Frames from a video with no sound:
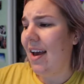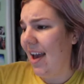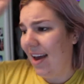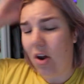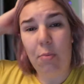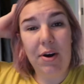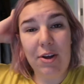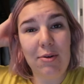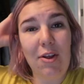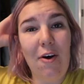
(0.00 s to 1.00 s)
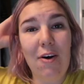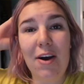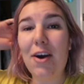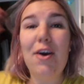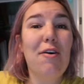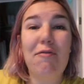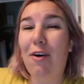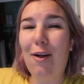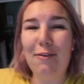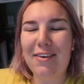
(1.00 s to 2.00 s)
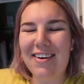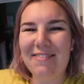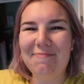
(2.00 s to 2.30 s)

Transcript: and I'll bring you along for all of it.